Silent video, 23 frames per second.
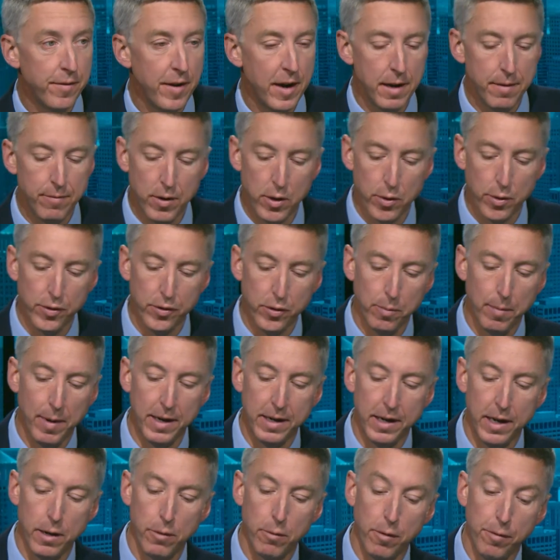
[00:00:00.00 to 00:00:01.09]
of any viewers who might
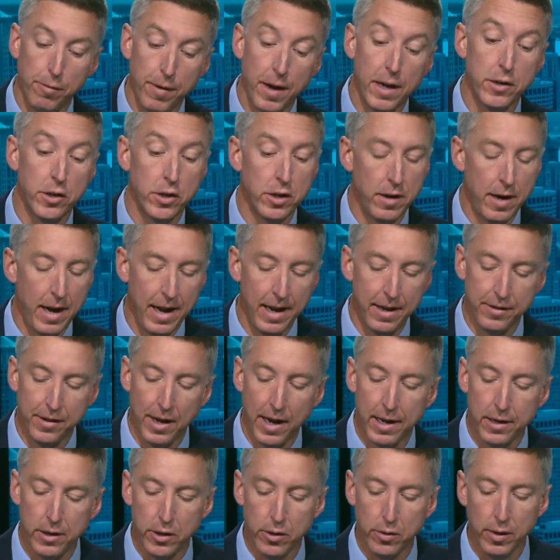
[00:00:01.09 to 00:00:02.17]
need a refresher, as
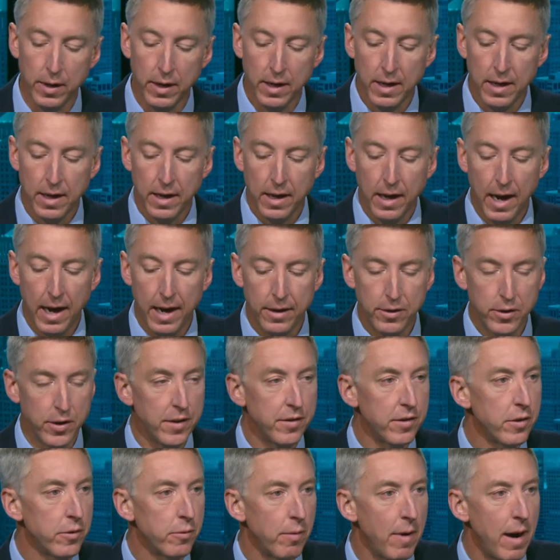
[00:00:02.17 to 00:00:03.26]
I do.
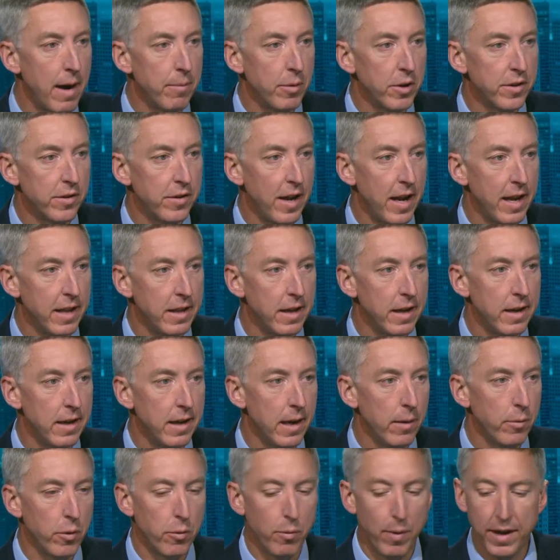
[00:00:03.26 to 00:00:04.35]
Justice Roberts said that it
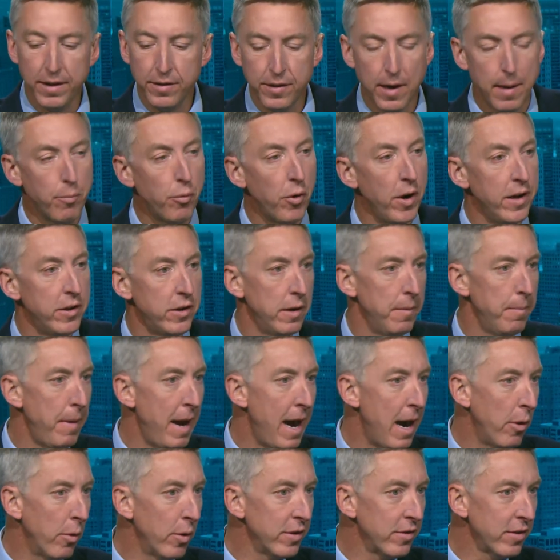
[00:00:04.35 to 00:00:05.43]
would raise separation of
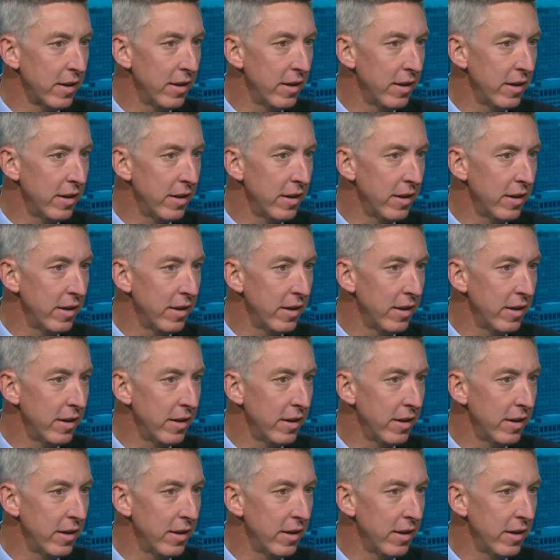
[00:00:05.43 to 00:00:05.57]
powers